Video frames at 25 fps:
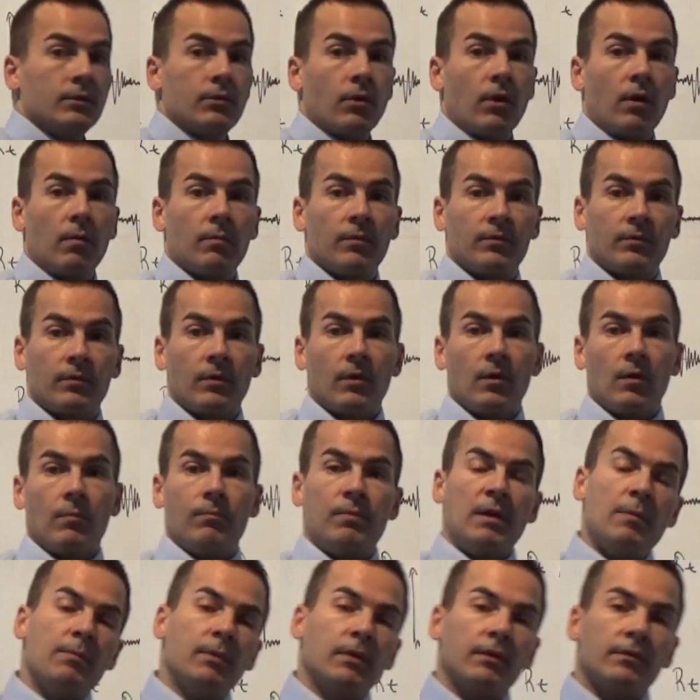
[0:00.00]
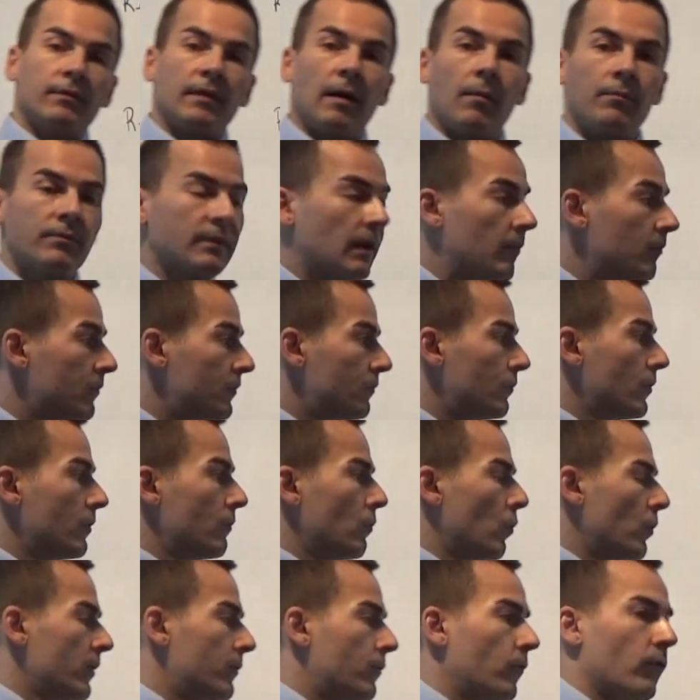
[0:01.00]
terms, people sometimes
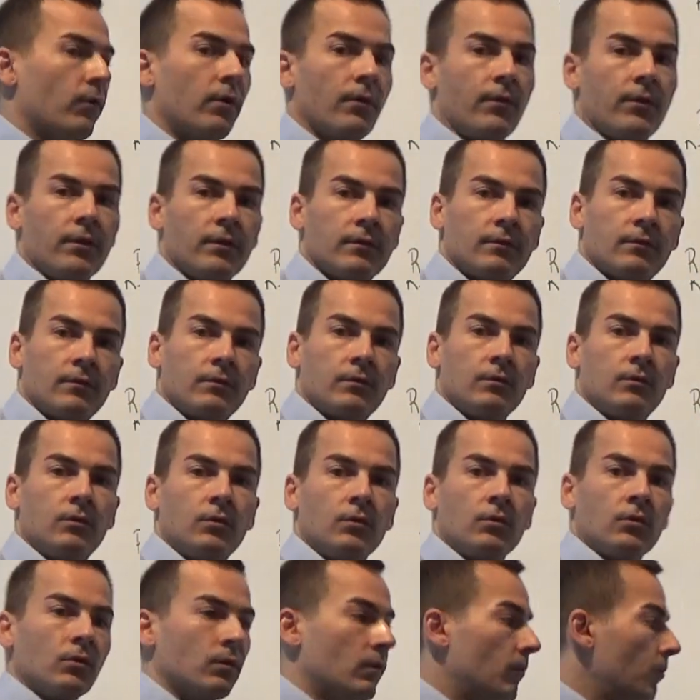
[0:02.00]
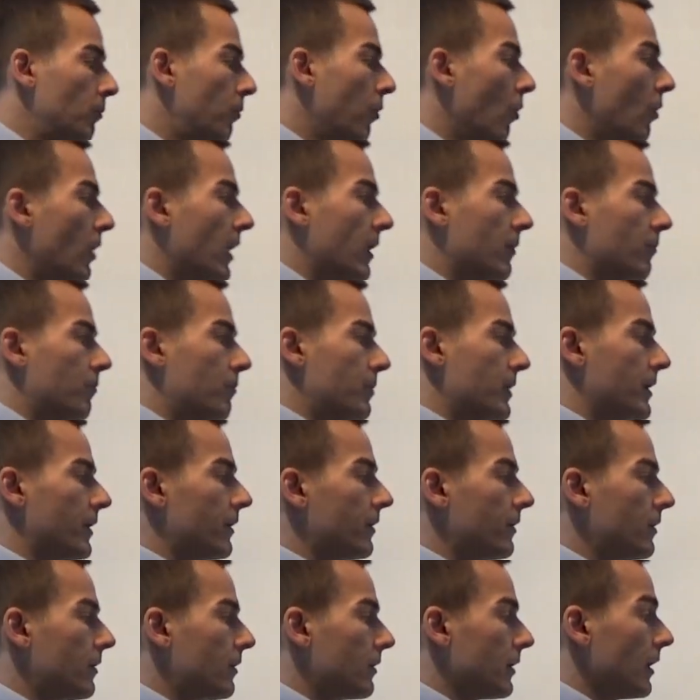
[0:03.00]
refer this to bull and
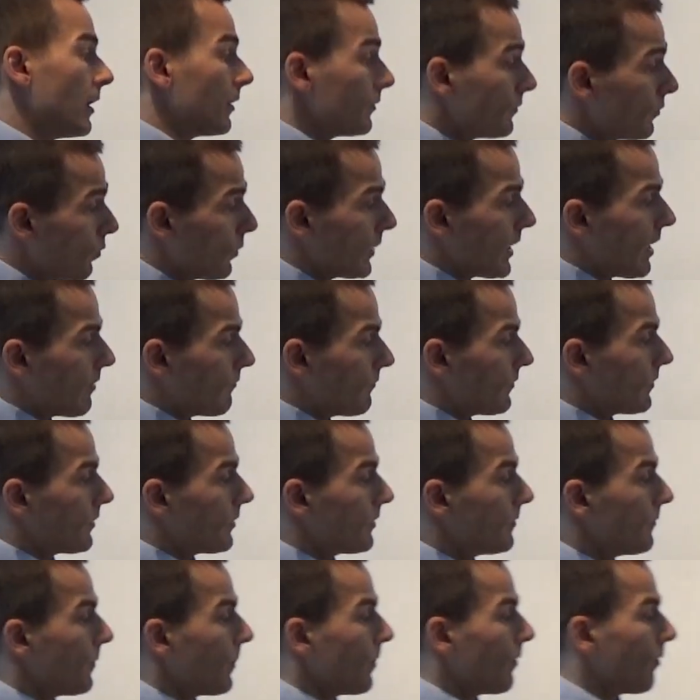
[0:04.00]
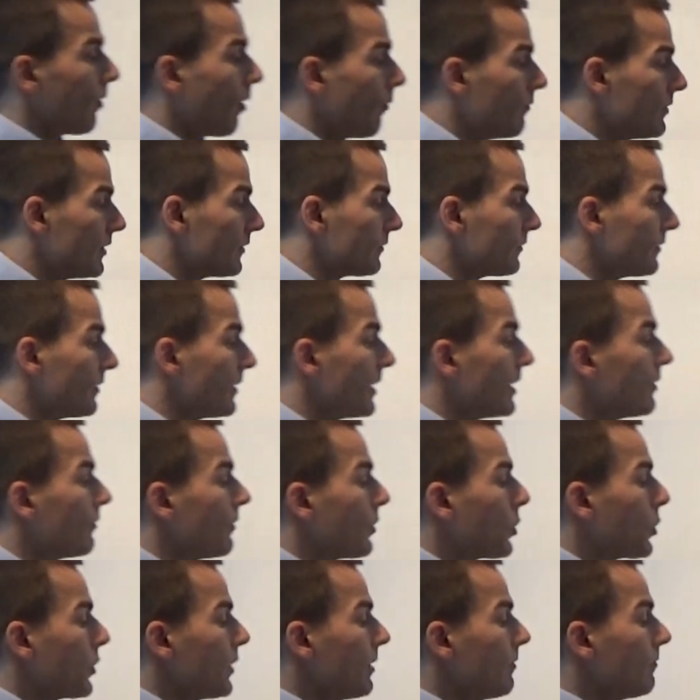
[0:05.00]
bear. Yeah? So we have obviously a
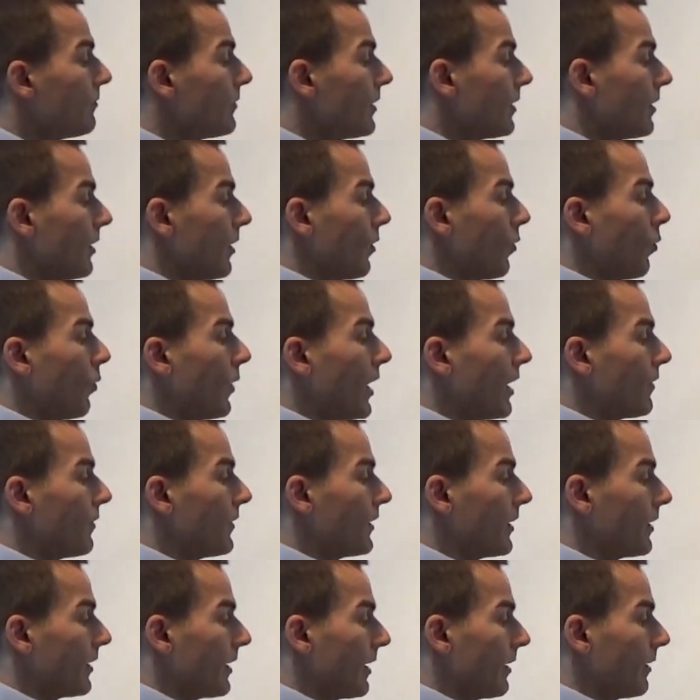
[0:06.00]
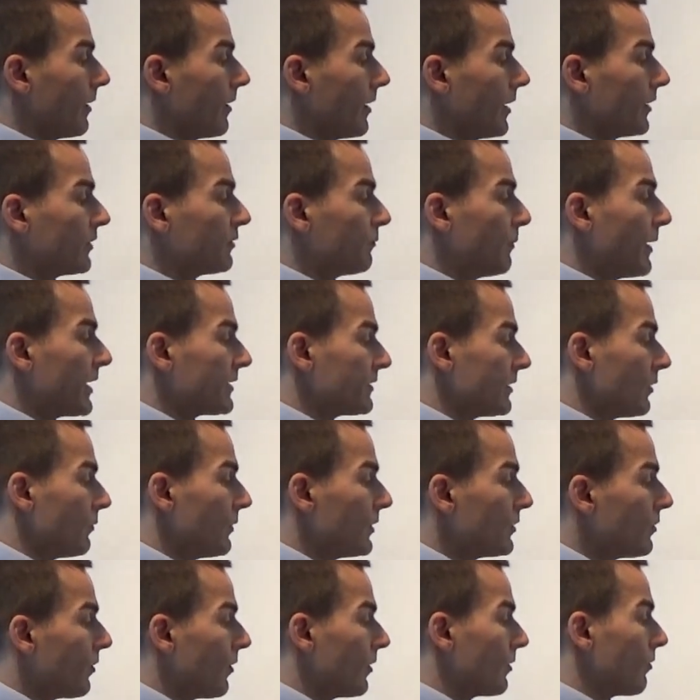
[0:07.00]
regime where the
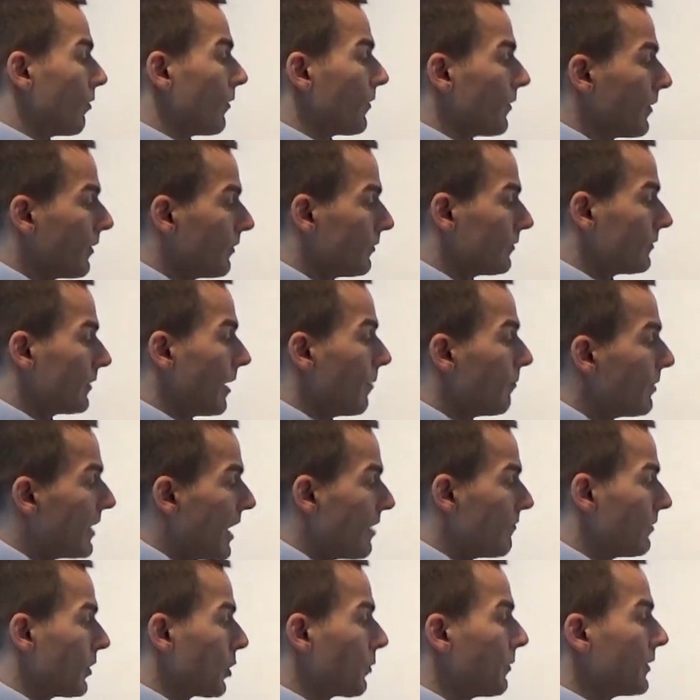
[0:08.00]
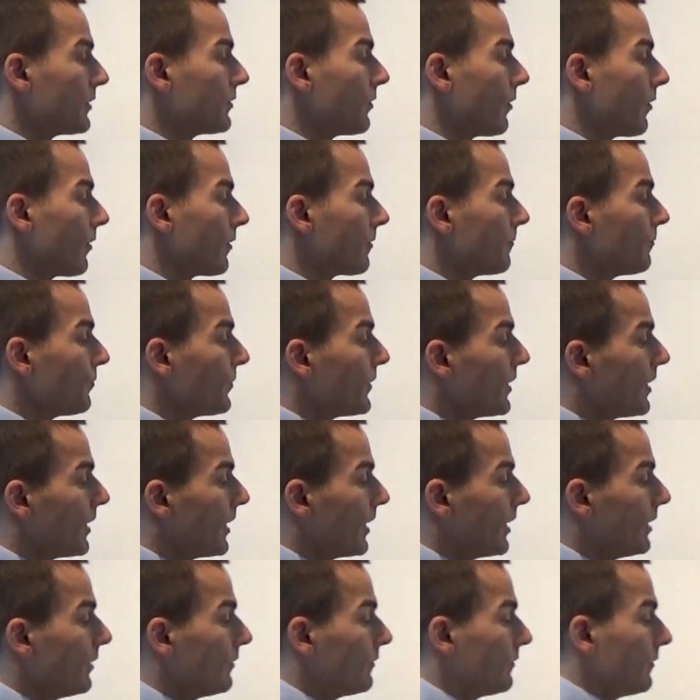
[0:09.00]
expected return or the sample average return
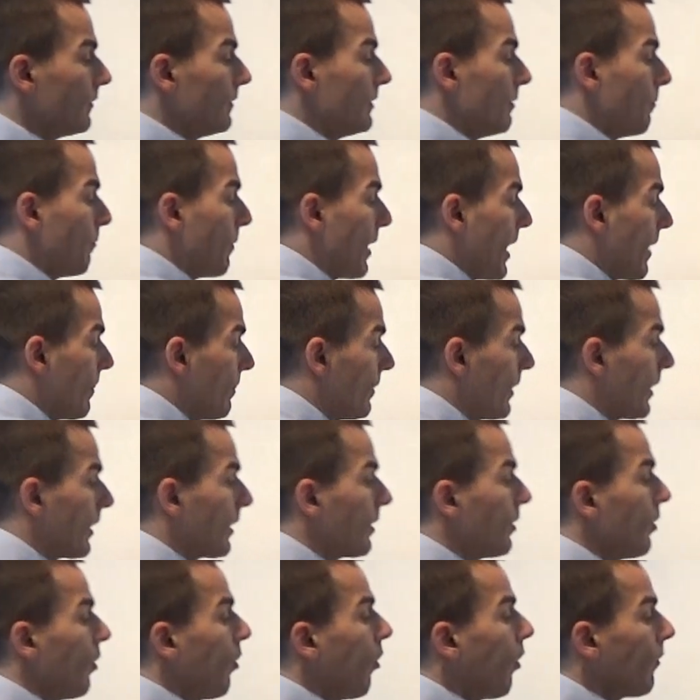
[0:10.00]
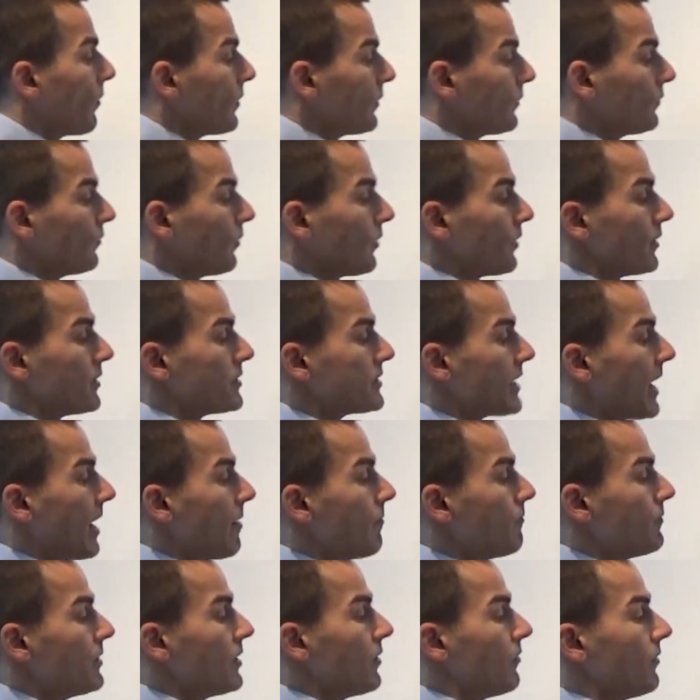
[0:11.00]
is depending on a certain
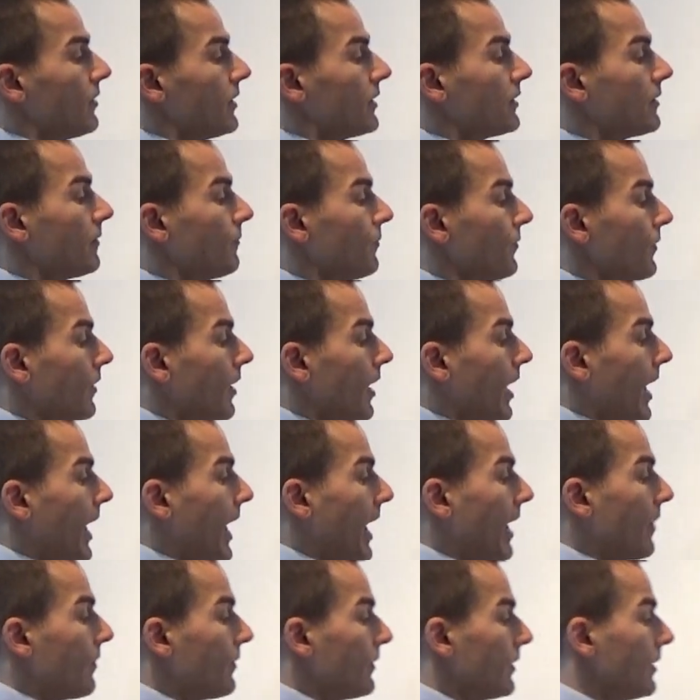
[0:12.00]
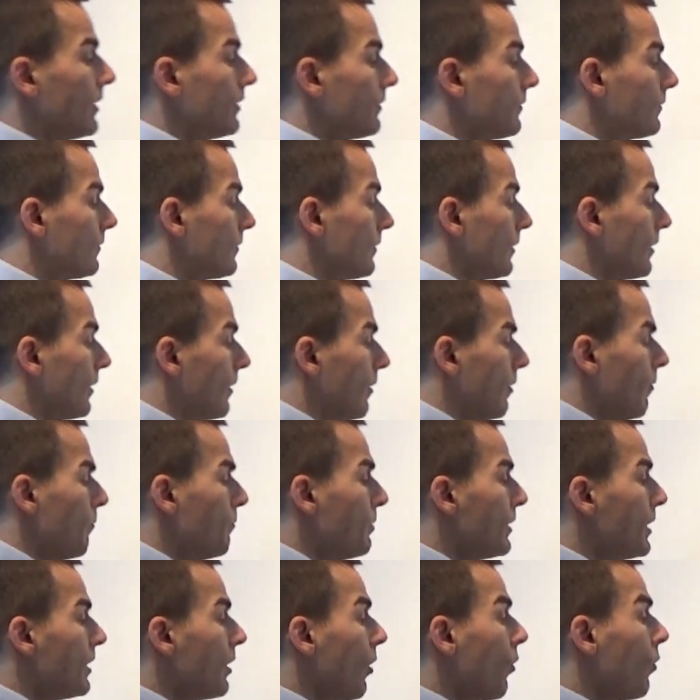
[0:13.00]
time period, and it's
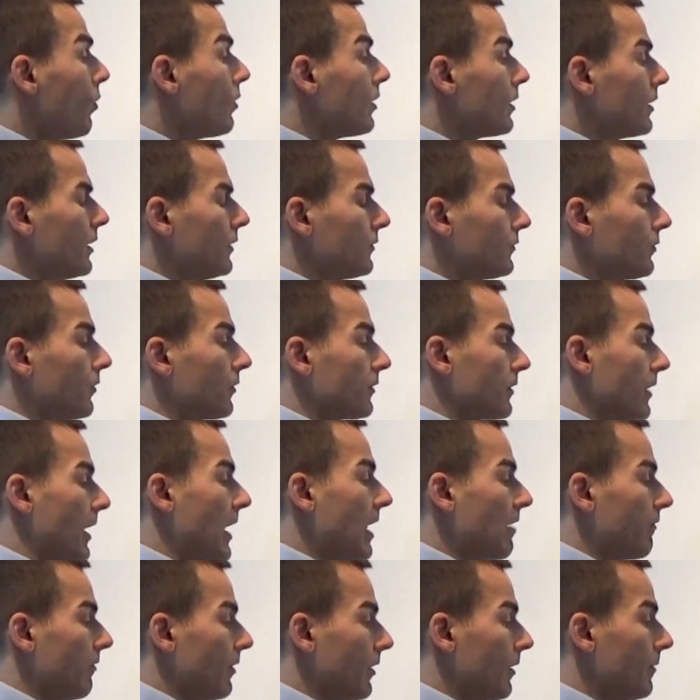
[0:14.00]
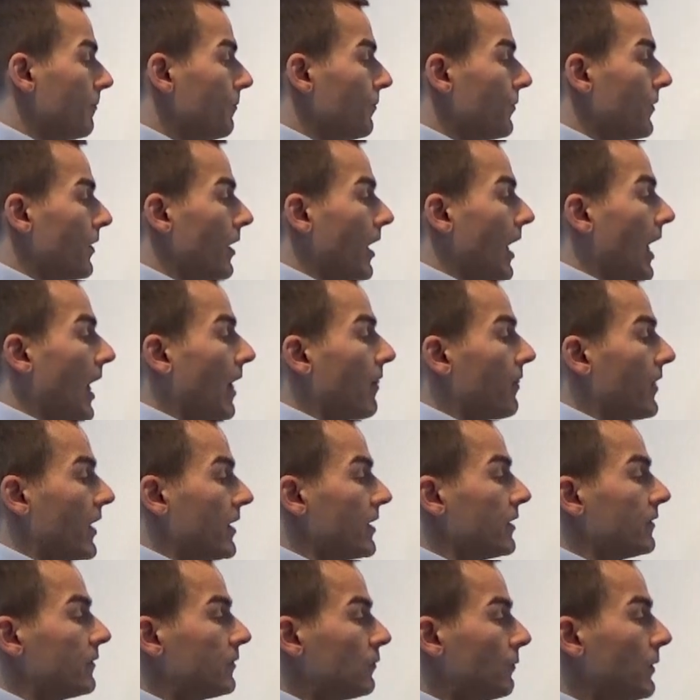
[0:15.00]
below a certain level, and
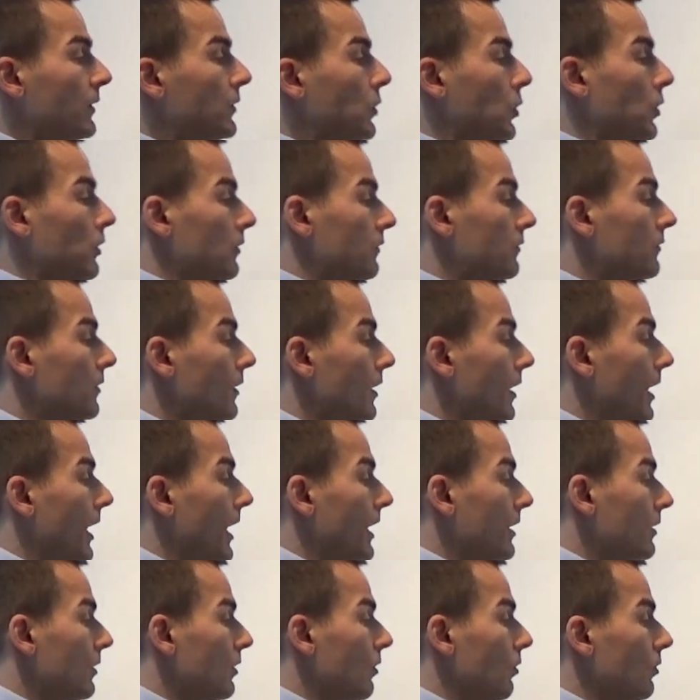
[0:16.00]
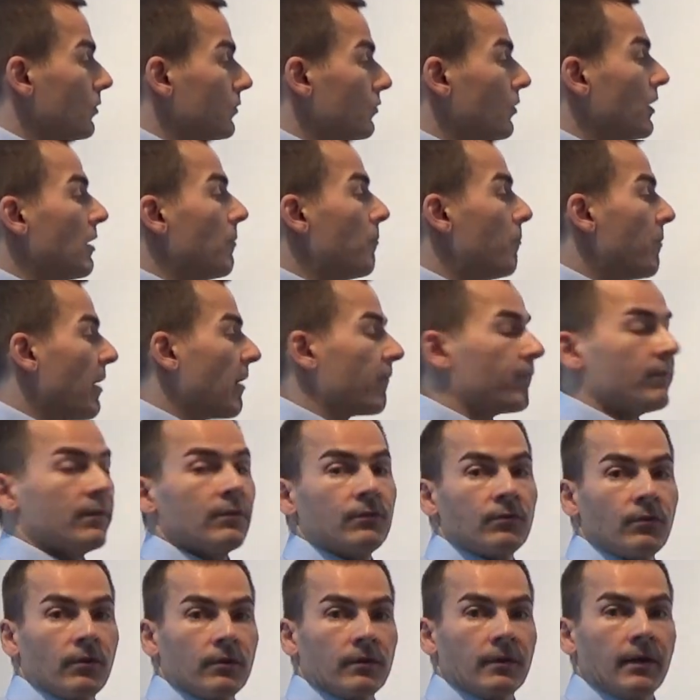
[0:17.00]
then it switches and goes to above
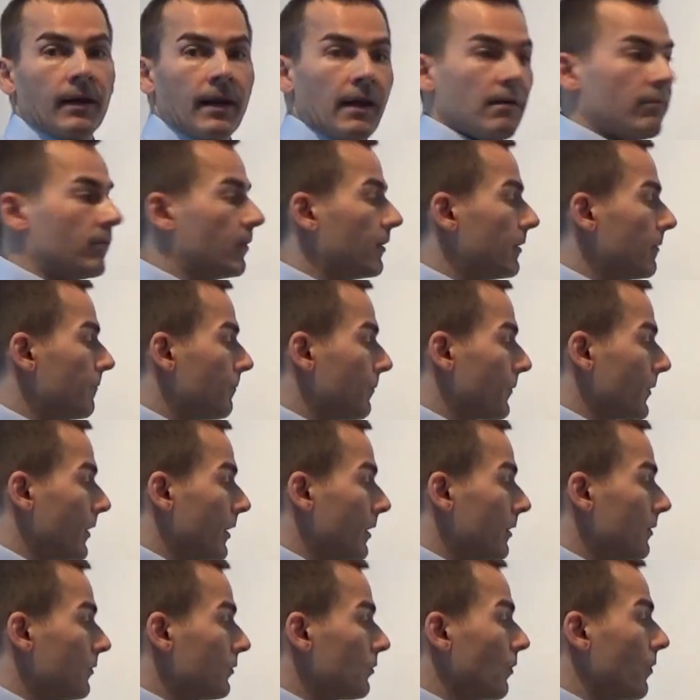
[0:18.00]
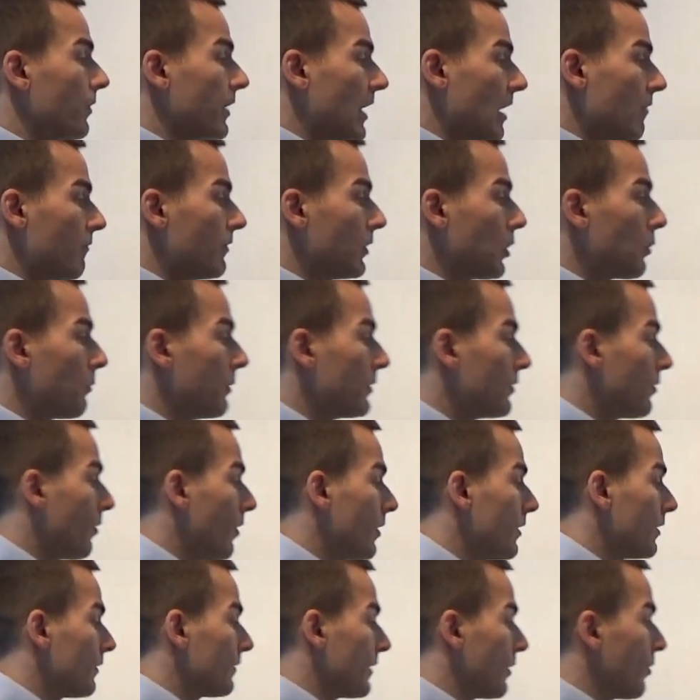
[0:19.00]
a certain level. Yeah? So the average
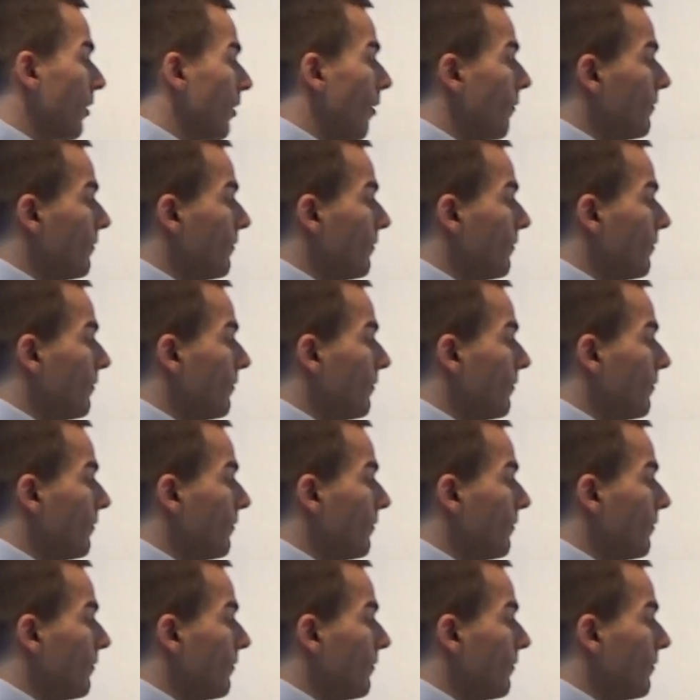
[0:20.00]
return is then